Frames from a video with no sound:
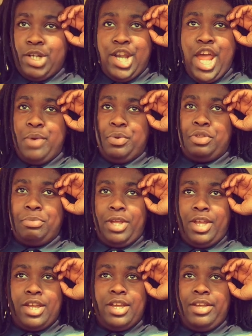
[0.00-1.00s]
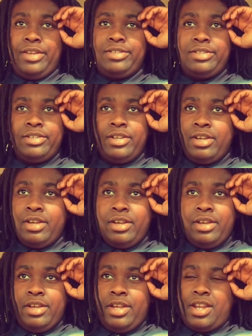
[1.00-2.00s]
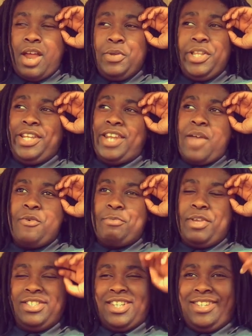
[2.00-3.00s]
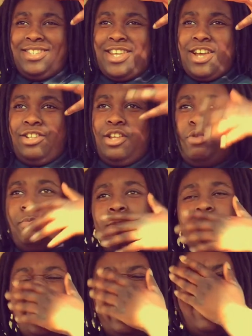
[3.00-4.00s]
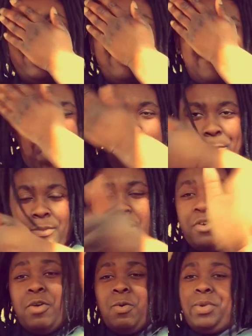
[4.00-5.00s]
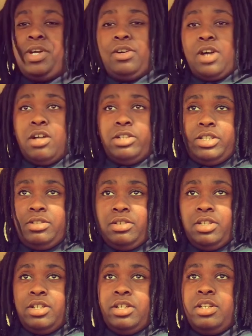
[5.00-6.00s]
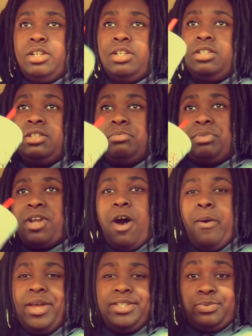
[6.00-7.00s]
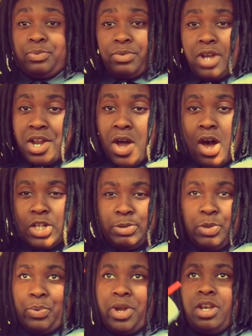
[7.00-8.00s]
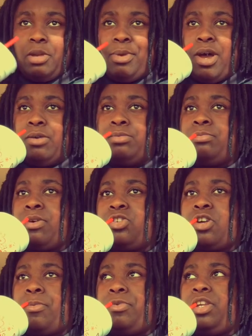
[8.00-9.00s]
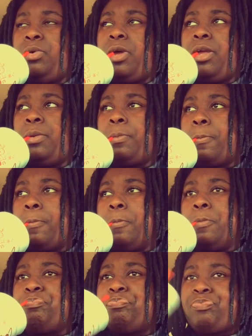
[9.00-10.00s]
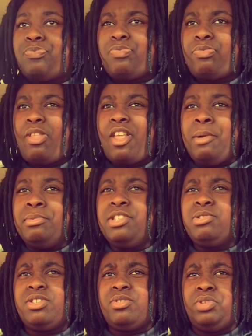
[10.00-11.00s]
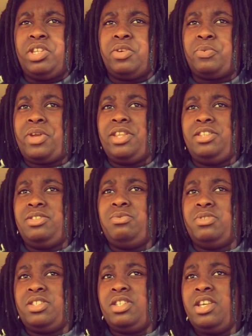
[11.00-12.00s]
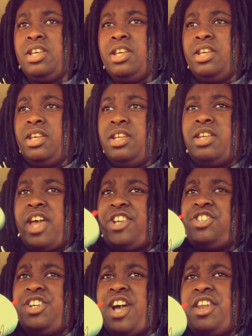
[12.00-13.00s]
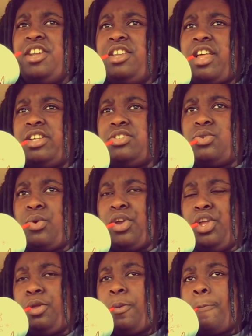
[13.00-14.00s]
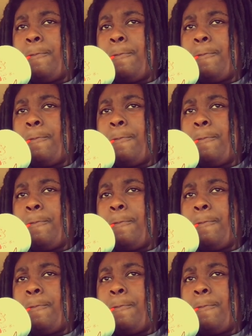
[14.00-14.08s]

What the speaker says: day with me, I guess. Not really a day with me because I didn't take out long, but like, I don't know what we gonna call it. But I always, I always be ranting about my job anyway. This wasn't really a rant. This was actually kind of like a story.